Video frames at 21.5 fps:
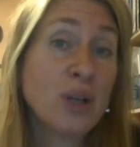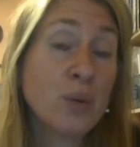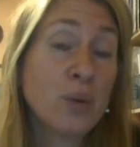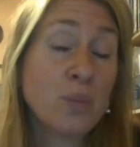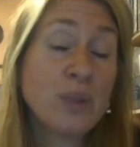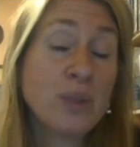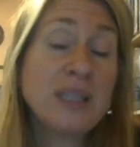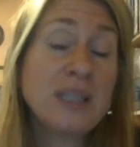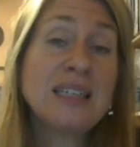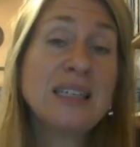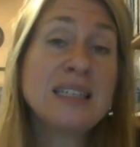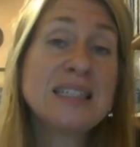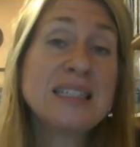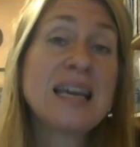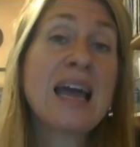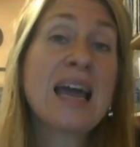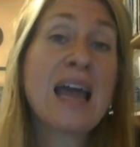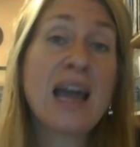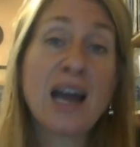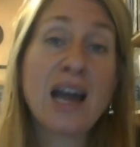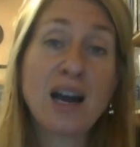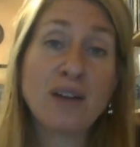We need to
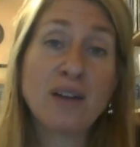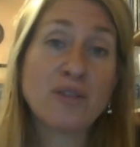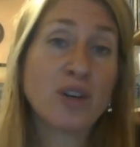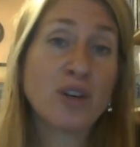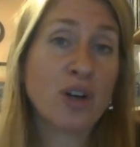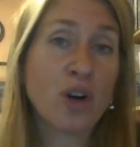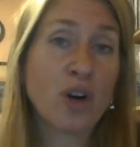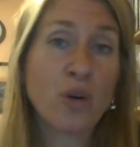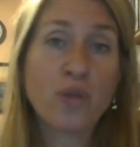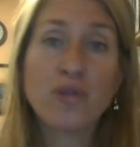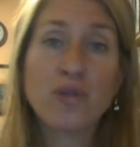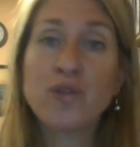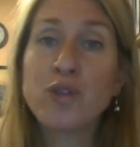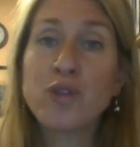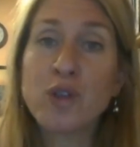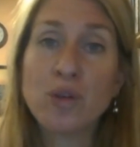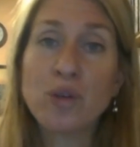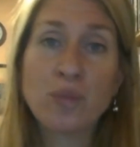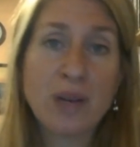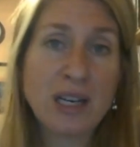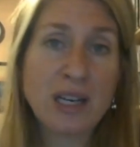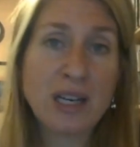have our
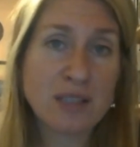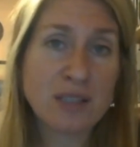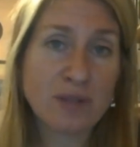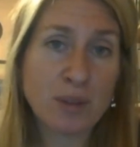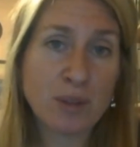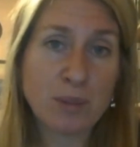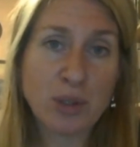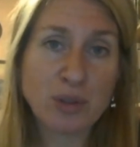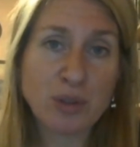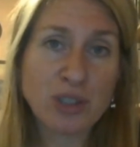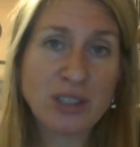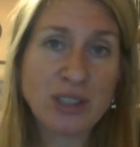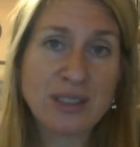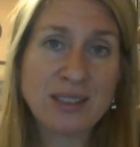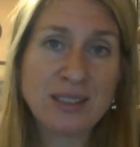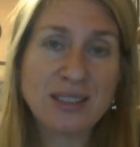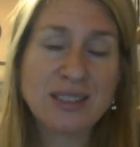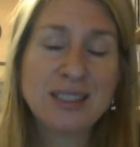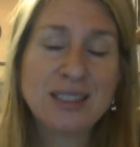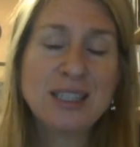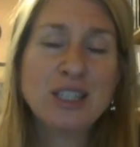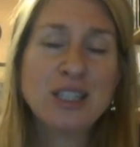full range of emotions.